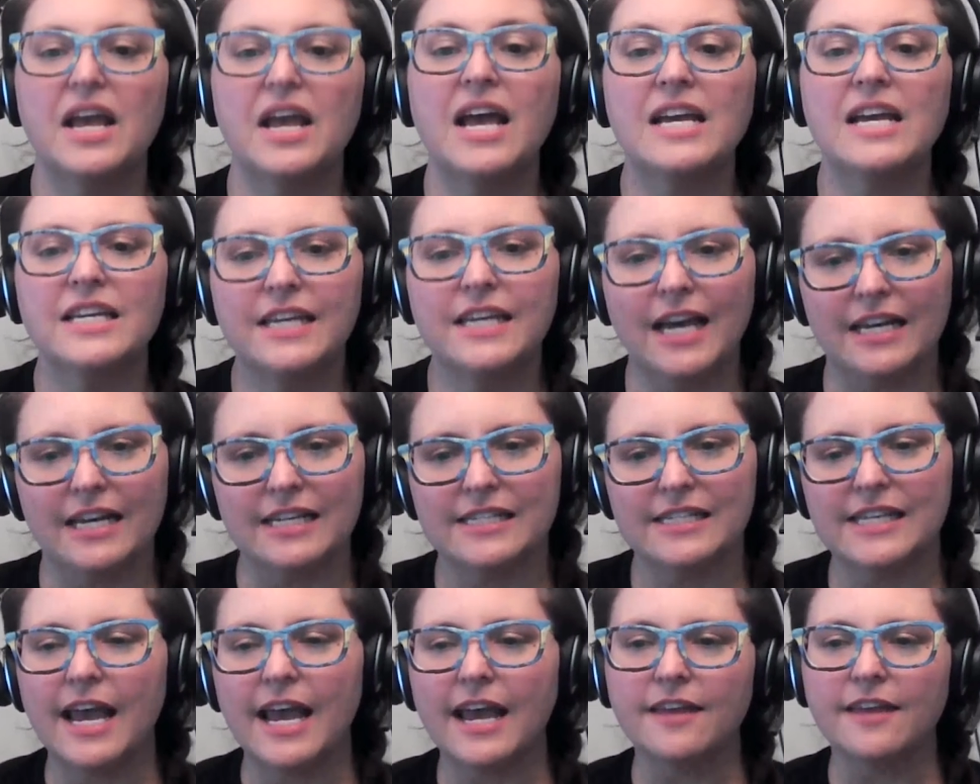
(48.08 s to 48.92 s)
Yes,
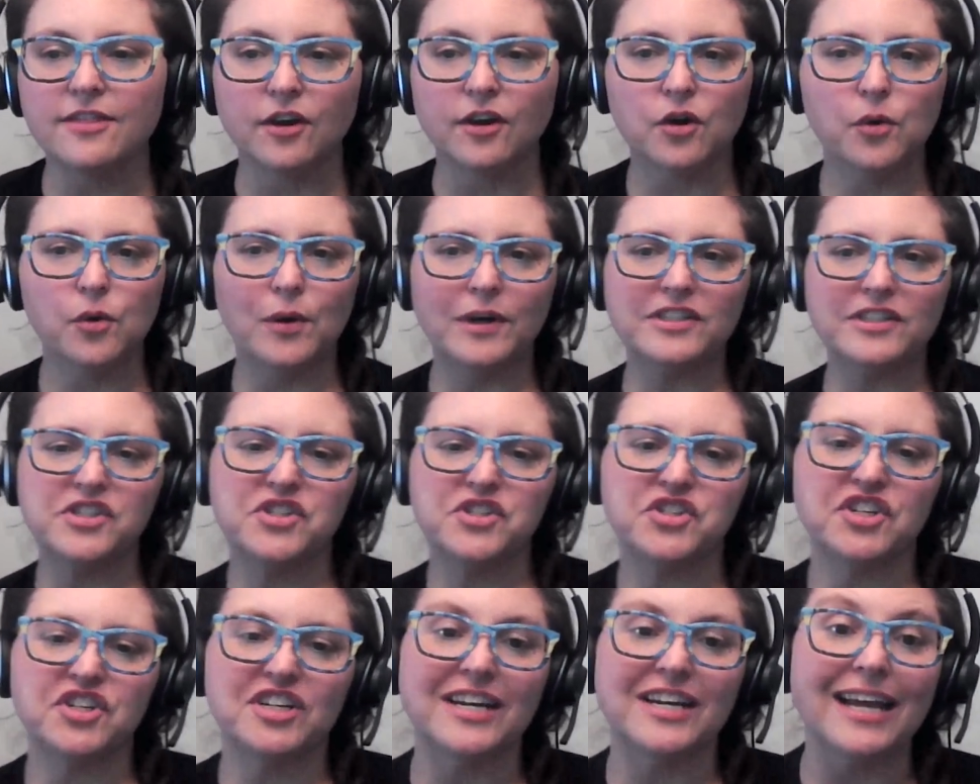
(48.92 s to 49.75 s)
and the
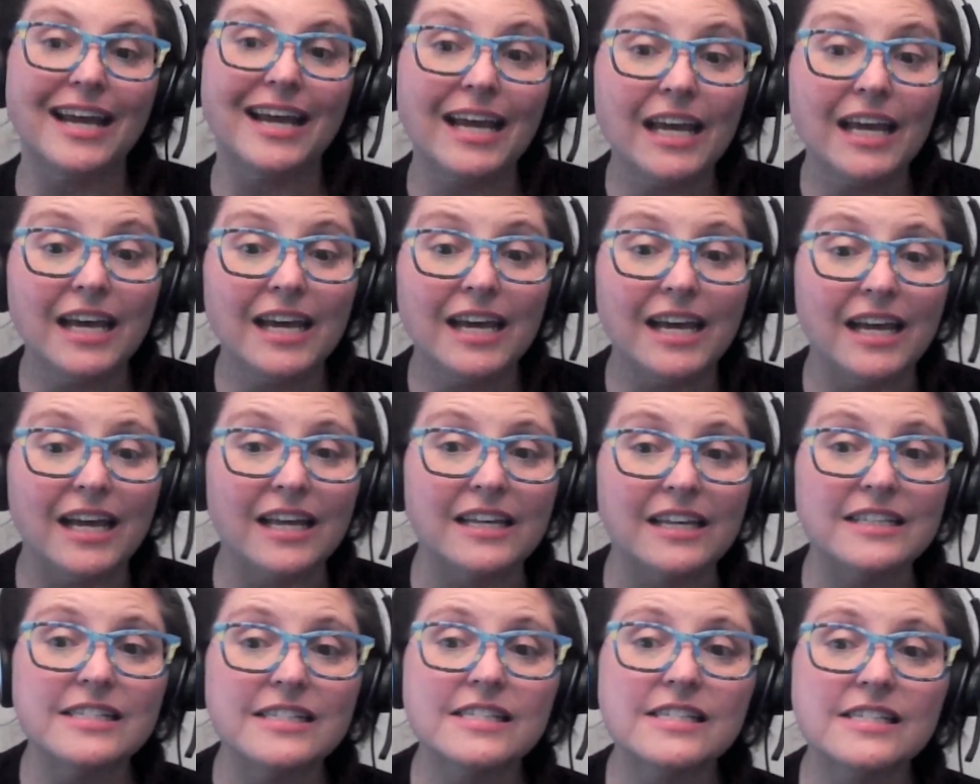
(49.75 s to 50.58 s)
question
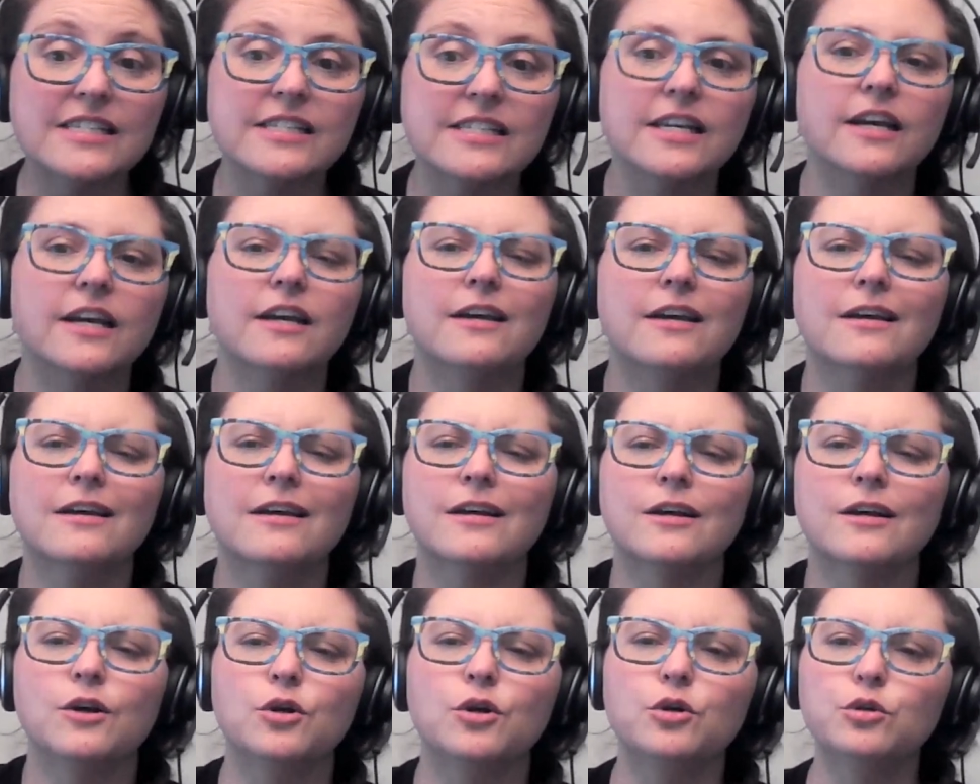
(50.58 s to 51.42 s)
is,
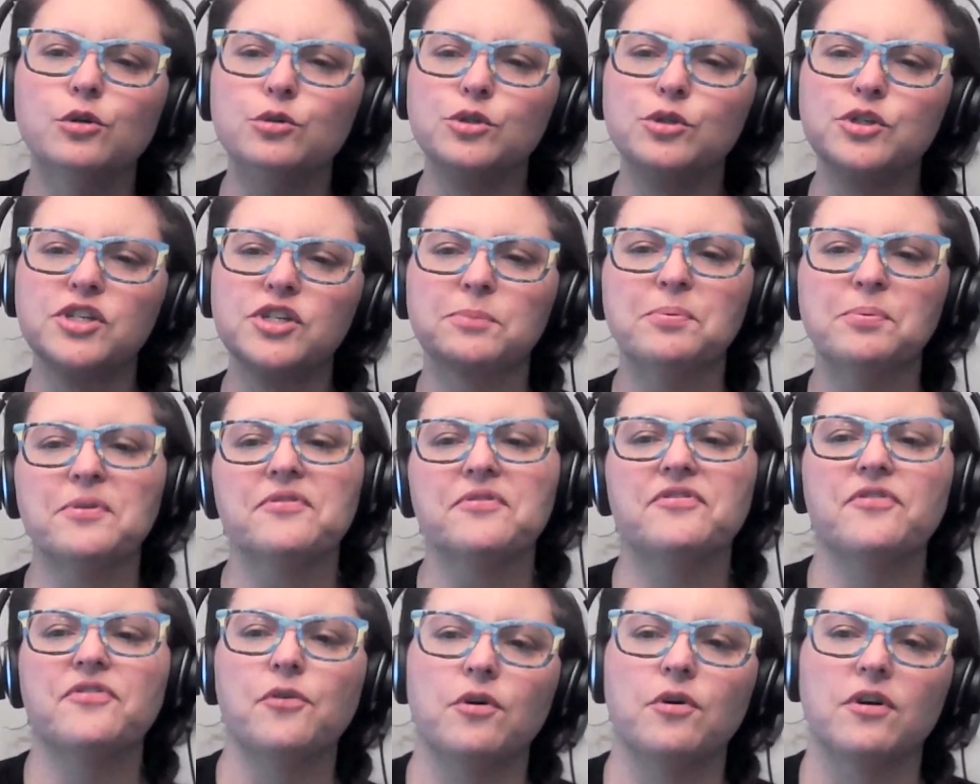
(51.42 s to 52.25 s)
who should
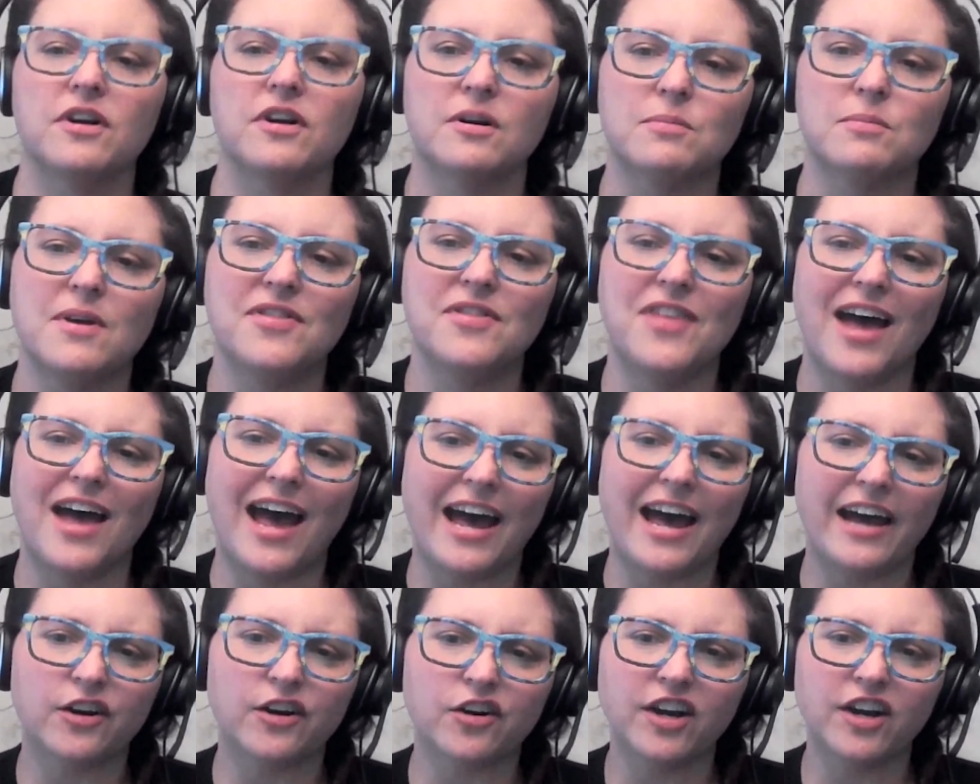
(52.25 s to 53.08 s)
perform the
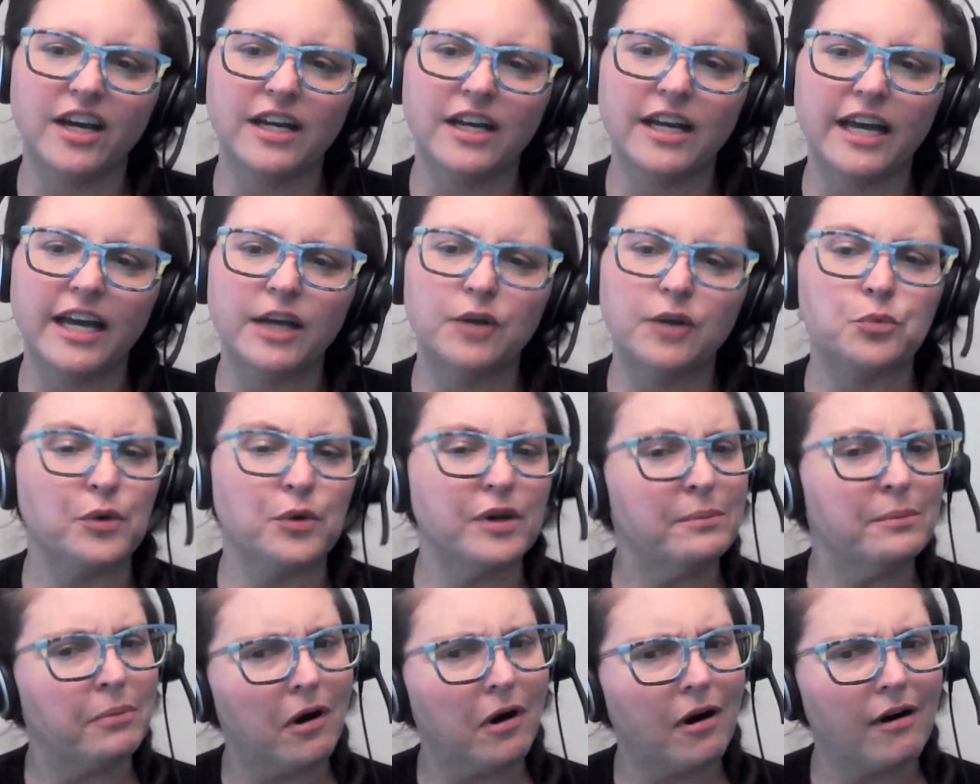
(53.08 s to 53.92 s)
aggregate and
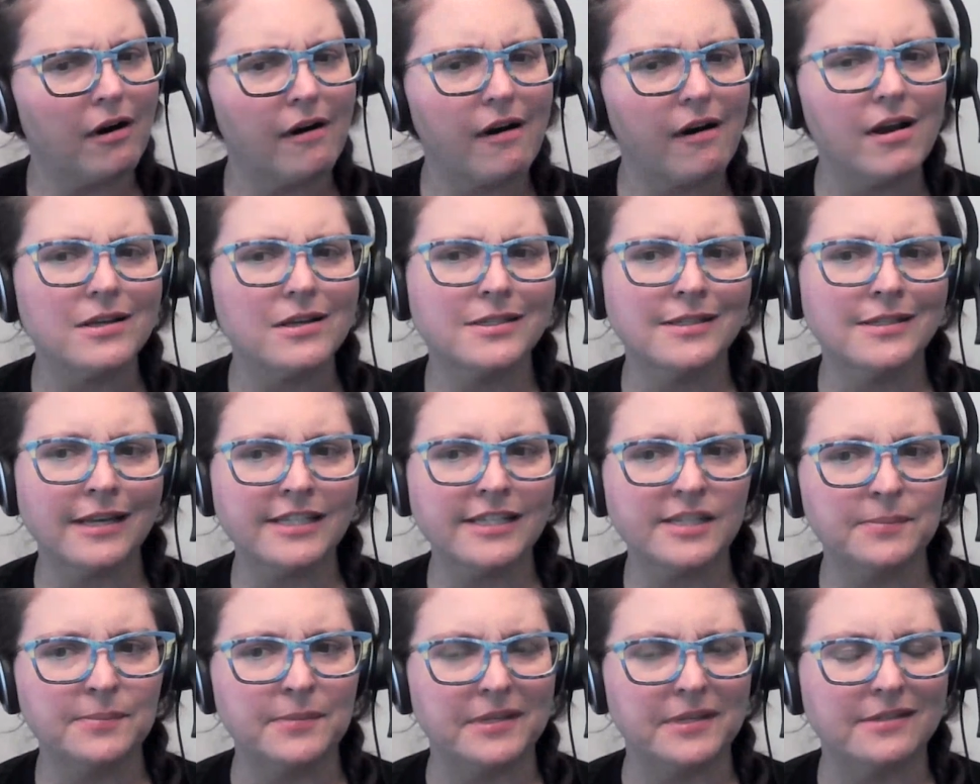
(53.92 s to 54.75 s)
rebar
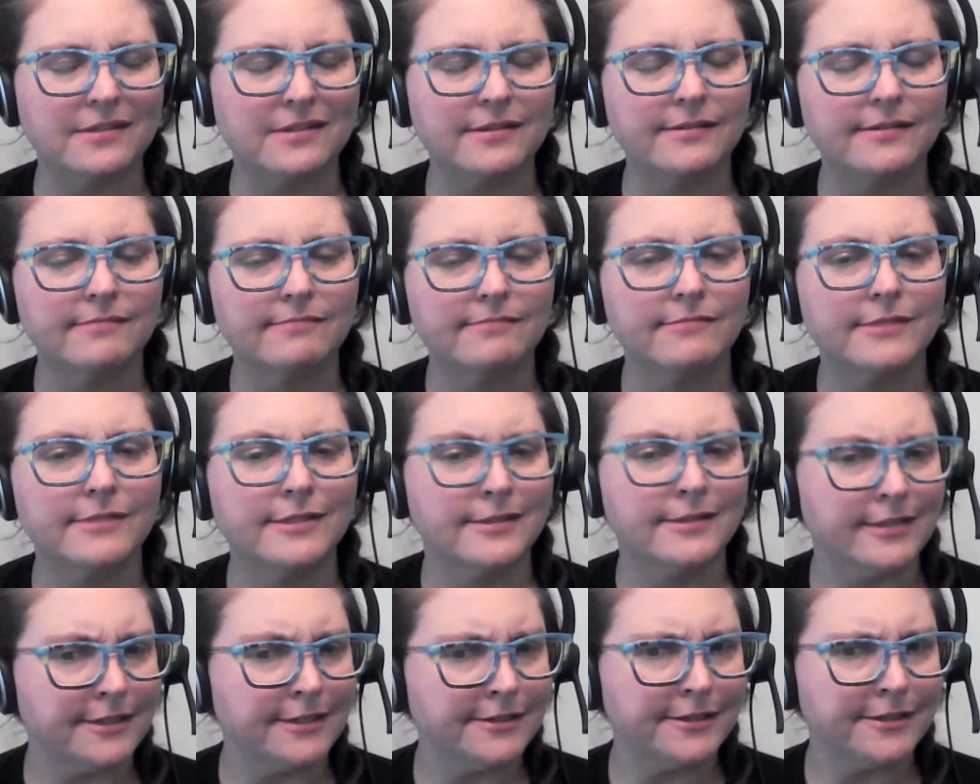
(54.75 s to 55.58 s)
assessments,
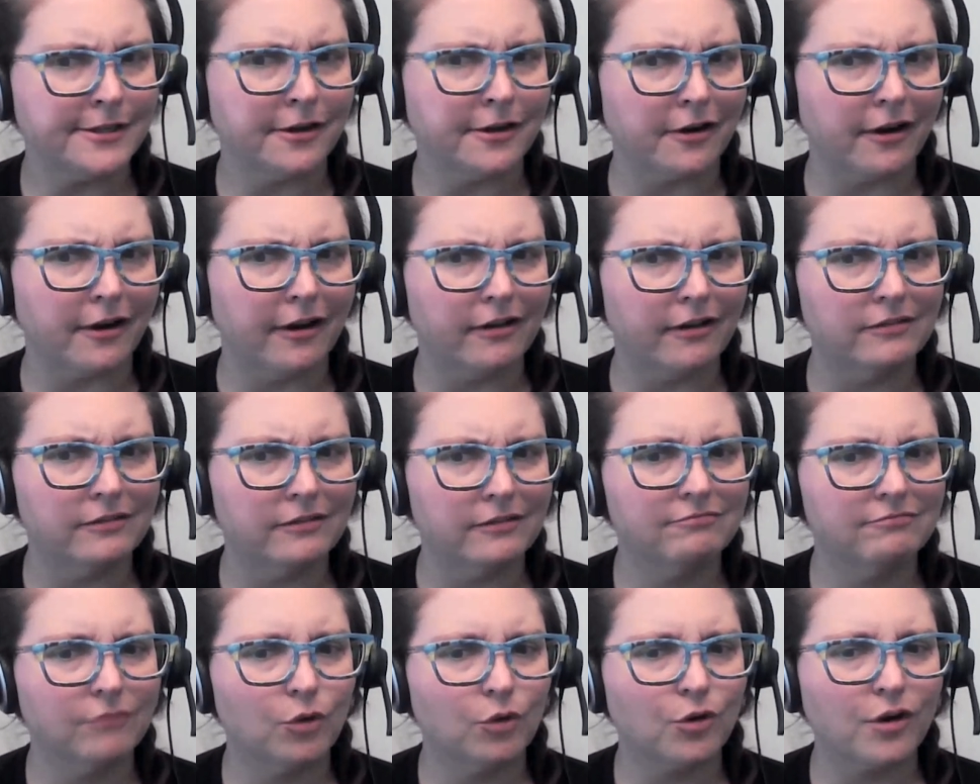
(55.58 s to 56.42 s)
CCRL
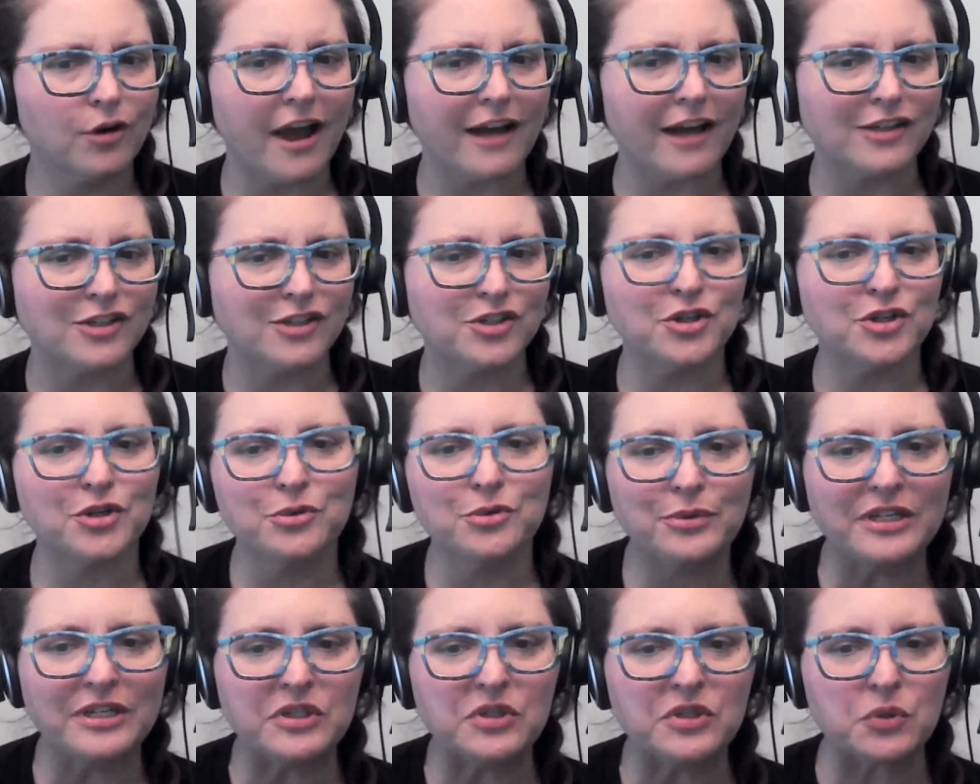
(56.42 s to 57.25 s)
or
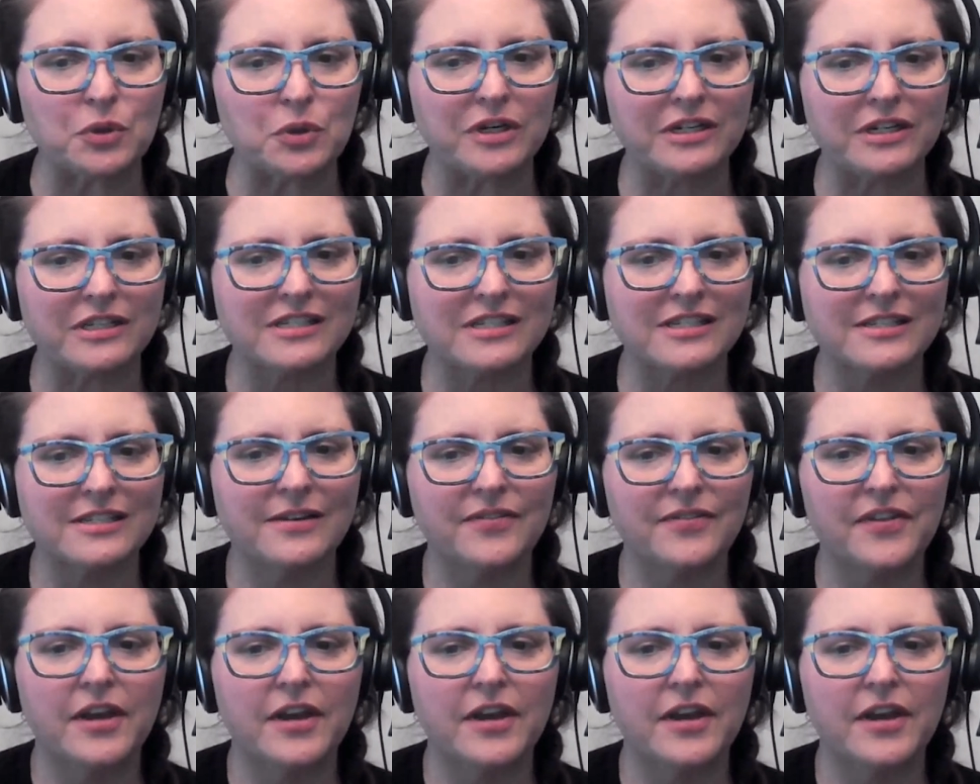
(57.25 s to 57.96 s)
AASHTO resource?